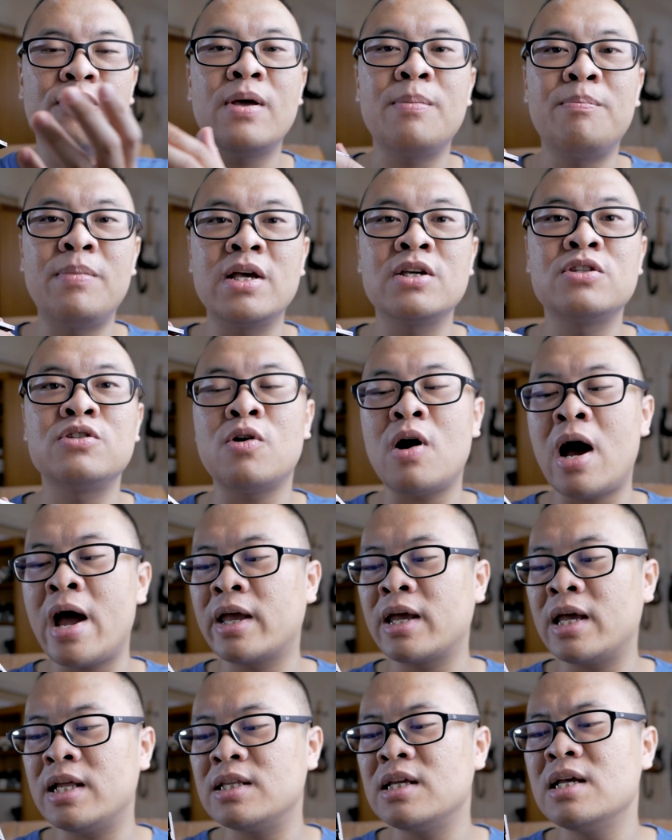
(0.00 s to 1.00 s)
flipping so
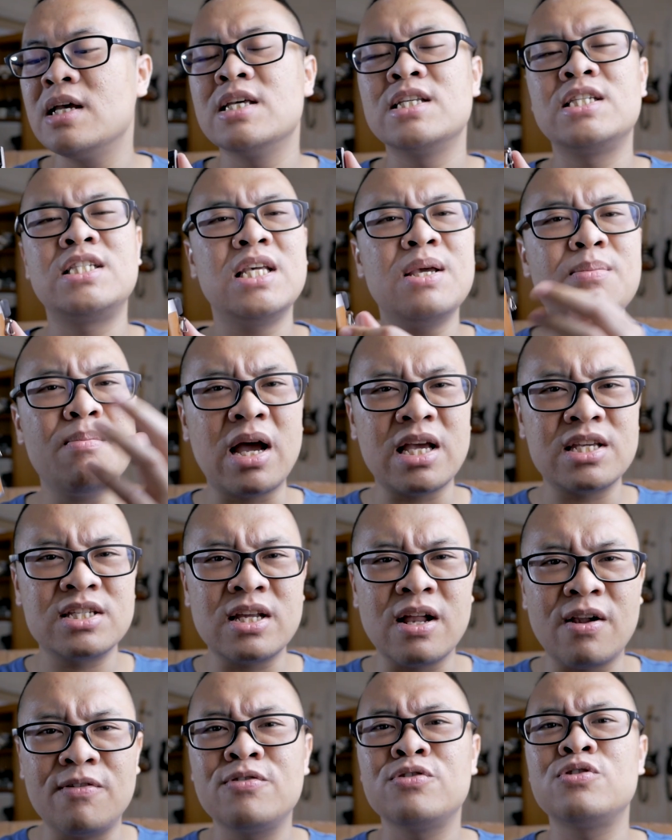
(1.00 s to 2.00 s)
I can see
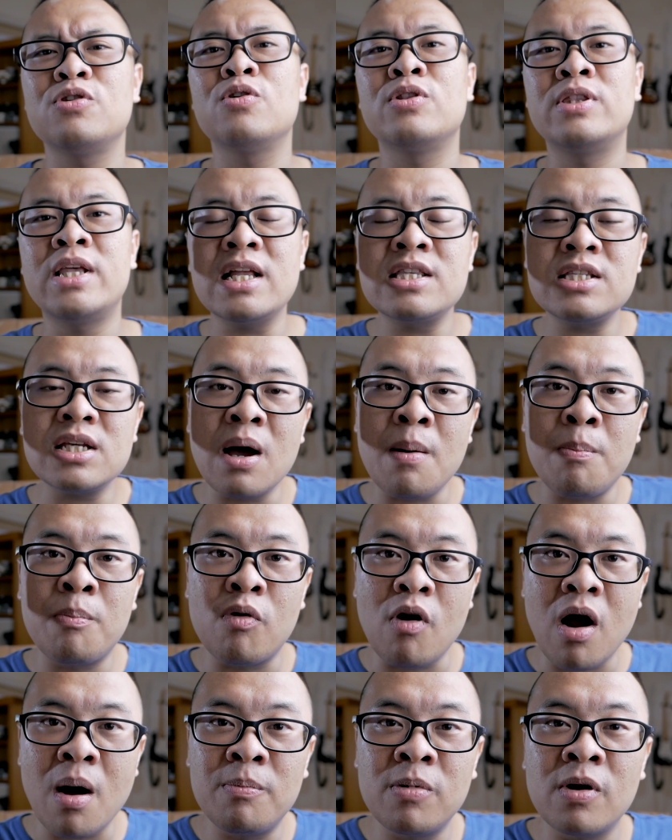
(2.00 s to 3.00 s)
myself. So that's a
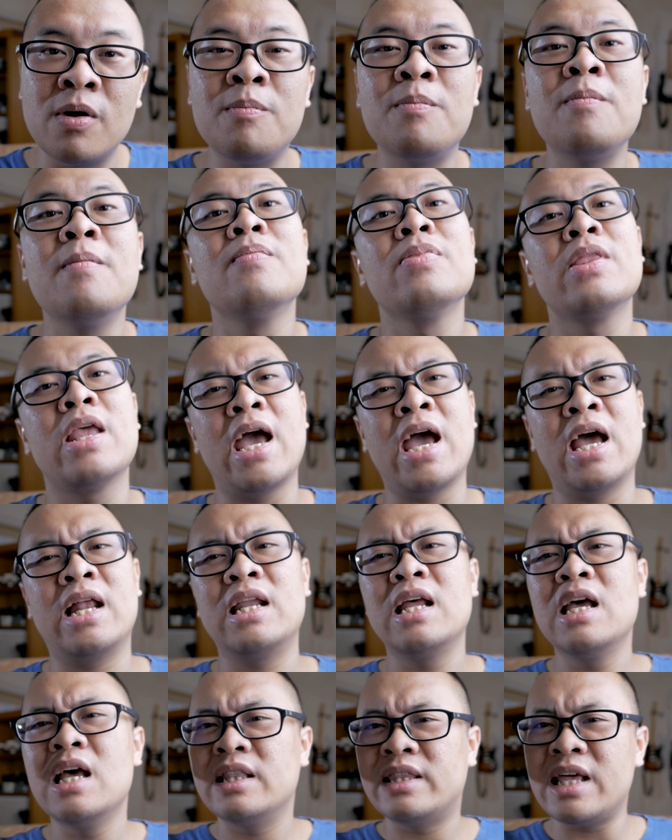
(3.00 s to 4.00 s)
problem,
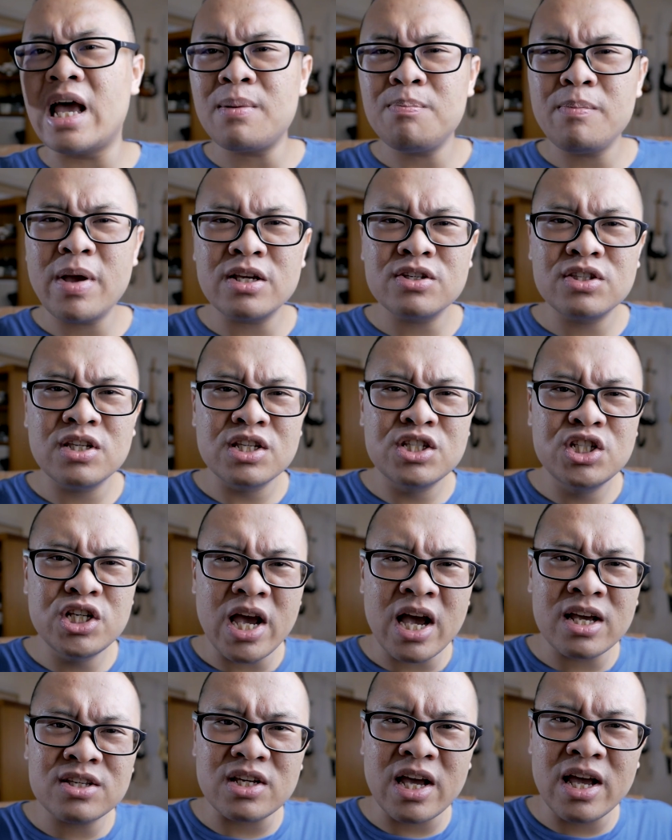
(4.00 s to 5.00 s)
and that makes the
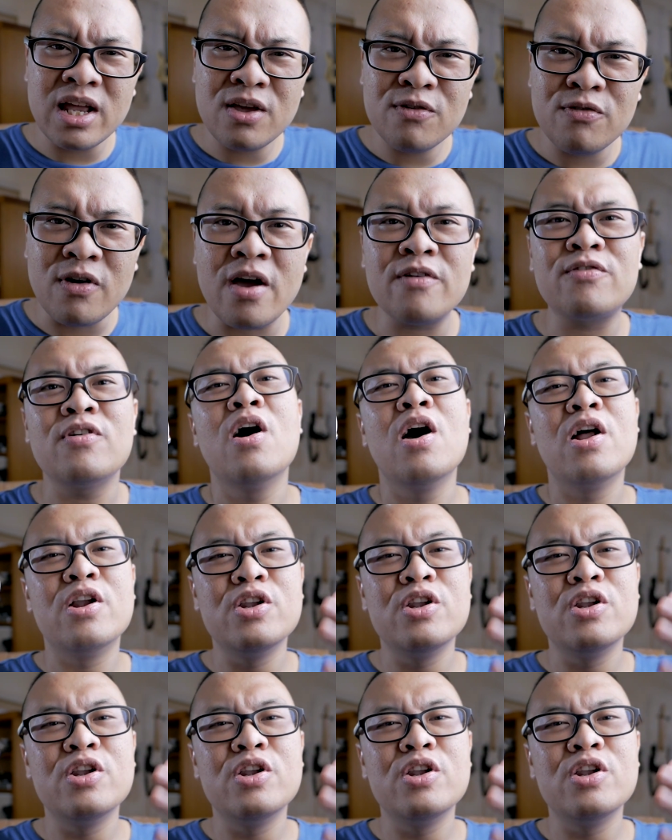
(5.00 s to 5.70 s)
GX85